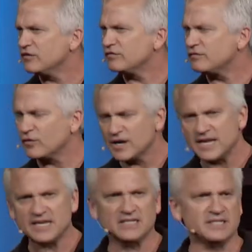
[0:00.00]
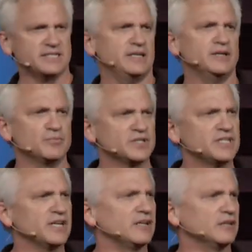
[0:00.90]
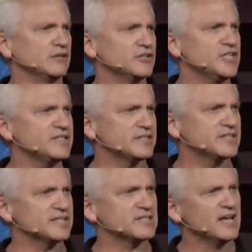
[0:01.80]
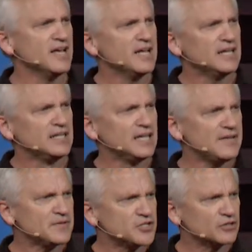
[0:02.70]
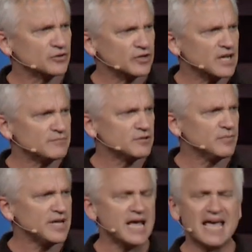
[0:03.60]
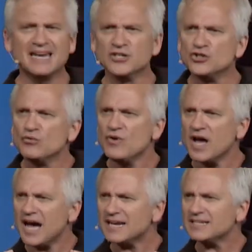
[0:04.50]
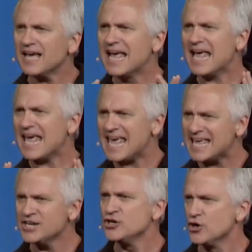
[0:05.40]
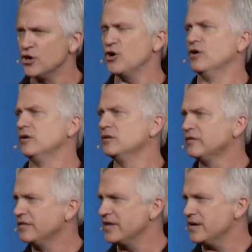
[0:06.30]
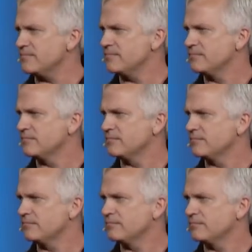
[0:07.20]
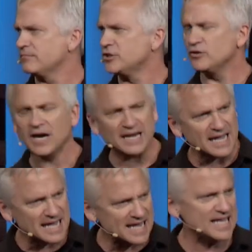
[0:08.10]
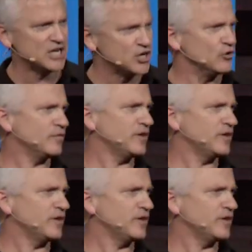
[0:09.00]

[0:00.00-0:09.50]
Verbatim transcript: phrase in particular. Jesus says, Let the children come to me and do not hinder them. Do not hinder